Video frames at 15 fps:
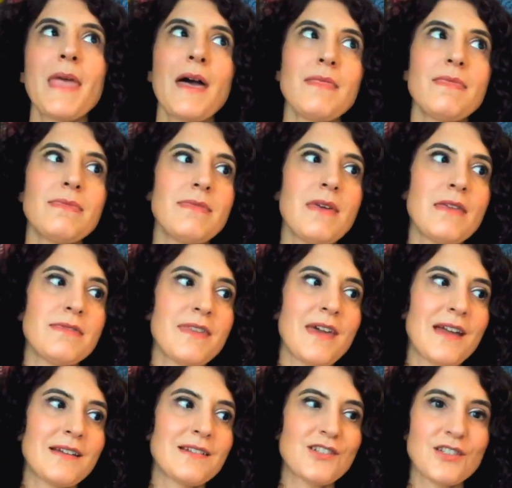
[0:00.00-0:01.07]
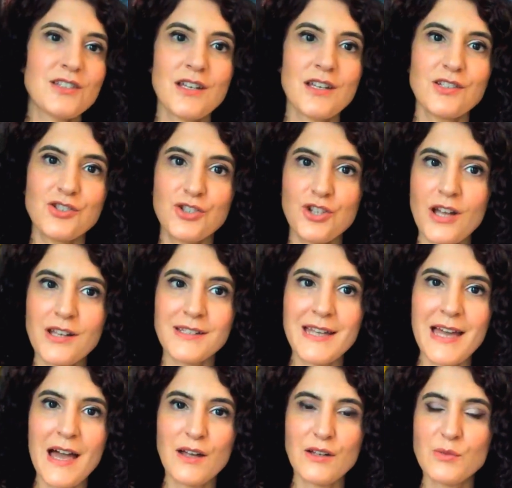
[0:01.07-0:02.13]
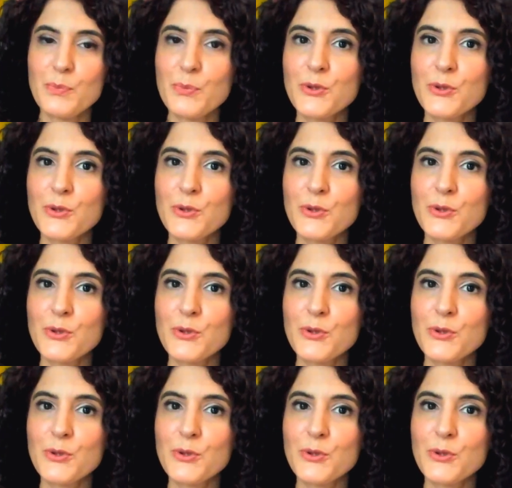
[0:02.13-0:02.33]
and then they just shut down